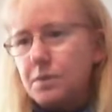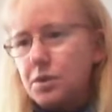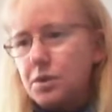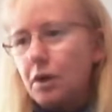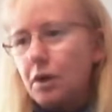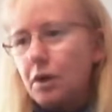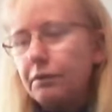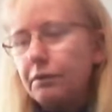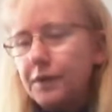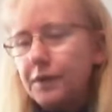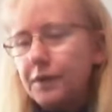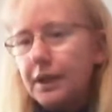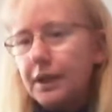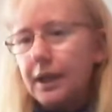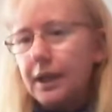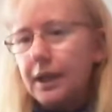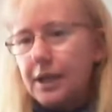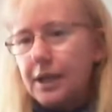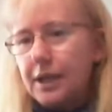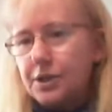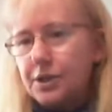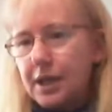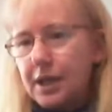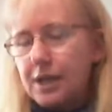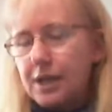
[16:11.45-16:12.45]
which often in
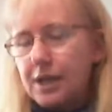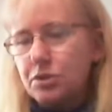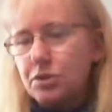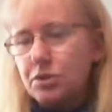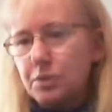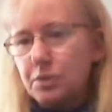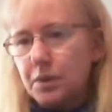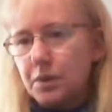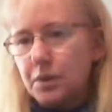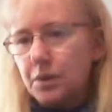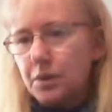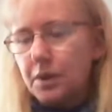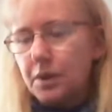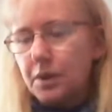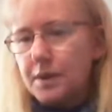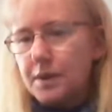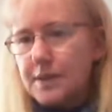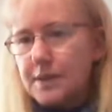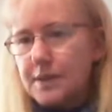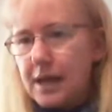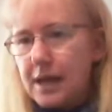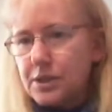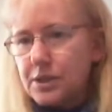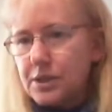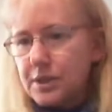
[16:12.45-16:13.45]
educational
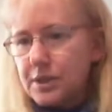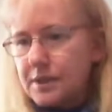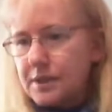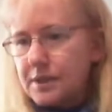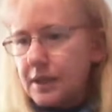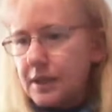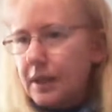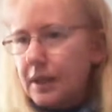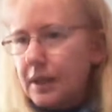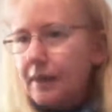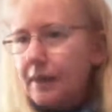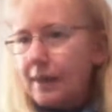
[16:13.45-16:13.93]
organisations,